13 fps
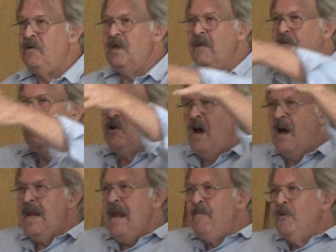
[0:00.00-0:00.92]
If you're
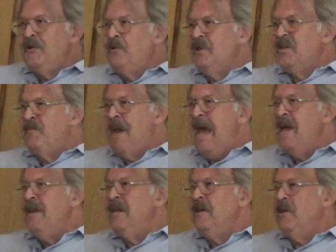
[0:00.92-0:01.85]
not able to
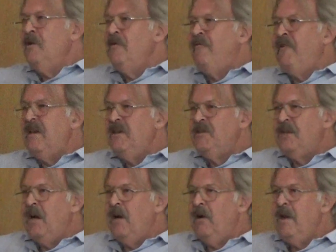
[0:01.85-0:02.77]
expand into new
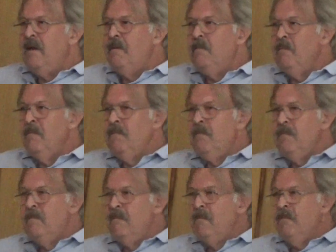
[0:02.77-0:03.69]
fitness area
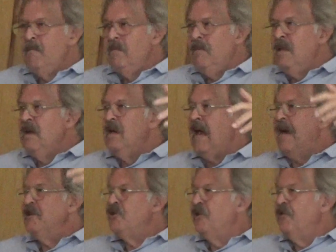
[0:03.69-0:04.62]

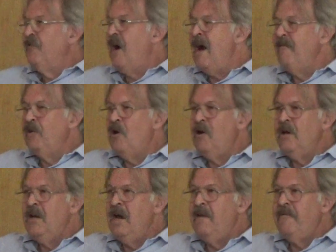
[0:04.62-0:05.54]
and survive
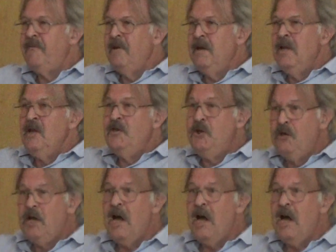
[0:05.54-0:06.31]
long enough to